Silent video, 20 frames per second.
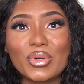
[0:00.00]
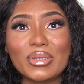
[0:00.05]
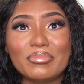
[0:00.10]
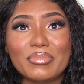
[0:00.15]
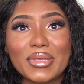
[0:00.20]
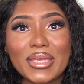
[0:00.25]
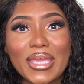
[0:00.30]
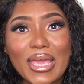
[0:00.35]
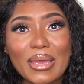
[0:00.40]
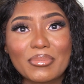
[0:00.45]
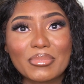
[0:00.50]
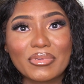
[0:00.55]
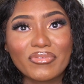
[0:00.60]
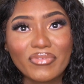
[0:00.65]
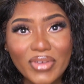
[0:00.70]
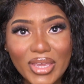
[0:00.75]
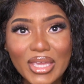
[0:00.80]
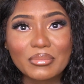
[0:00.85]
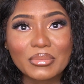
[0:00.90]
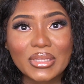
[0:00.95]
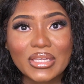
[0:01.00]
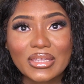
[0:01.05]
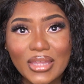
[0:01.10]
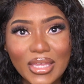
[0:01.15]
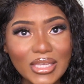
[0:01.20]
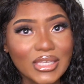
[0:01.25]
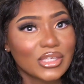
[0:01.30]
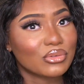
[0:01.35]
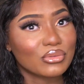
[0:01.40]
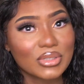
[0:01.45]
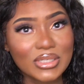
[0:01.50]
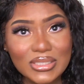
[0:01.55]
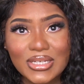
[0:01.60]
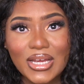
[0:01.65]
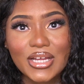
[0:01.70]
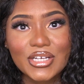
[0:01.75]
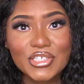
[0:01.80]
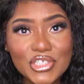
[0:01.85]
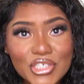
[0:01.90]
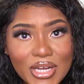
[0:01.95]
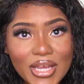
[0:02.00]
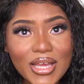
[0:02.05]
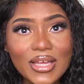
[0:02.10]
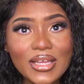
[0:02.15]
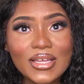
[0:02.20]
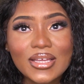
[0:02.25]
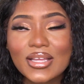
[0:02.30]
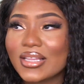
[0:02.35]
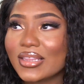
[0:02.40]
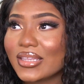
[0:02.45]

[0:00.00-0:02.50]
one big happy family. Thank you, Natasha.